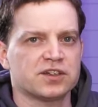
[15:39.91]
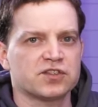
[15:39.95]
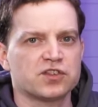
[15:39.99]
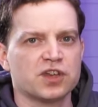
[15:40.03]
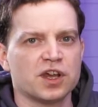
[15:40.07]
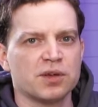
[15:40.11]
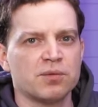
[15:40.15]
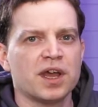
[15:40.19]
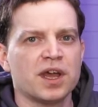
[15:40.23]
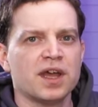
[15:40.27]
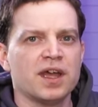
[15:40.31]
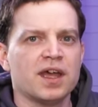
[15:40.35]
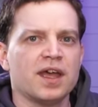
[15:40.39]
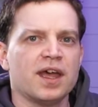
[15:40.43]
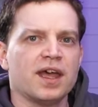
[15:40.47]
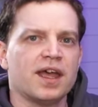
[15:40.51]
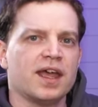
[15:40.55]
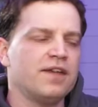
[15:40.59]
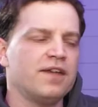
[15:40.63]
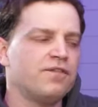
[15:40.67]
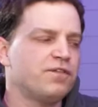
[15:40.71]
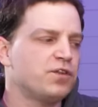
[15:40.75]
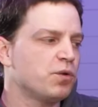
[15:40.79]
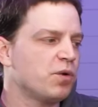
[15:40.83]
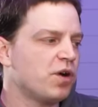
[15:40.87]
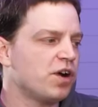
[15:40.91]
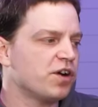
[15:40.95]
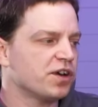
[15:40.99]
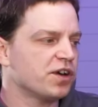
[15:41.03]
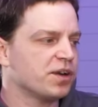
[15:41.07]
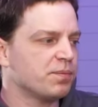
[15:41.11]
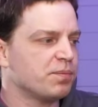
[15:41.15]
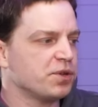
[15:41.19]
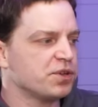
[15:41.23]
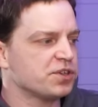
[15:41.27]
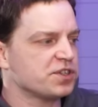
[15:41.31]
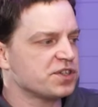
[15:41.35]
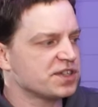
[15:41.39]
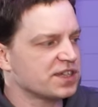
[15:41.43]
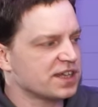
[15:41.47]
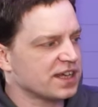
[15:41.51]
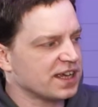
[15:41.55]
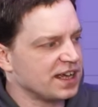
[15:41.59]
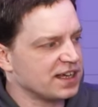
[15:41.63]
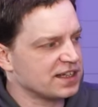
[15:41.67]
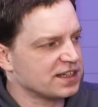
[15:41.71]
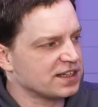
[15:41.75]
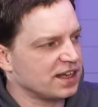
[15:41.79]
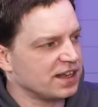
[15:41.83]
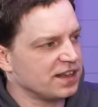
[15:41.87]
So if you are going to purchase a
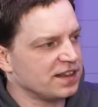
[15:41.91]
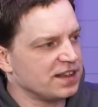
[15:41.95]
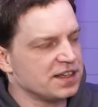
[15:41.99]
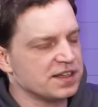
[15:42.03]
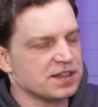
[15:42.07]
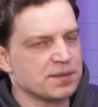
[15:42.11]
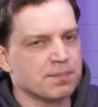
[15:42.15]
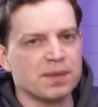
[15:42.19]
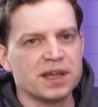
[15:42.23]
case like this,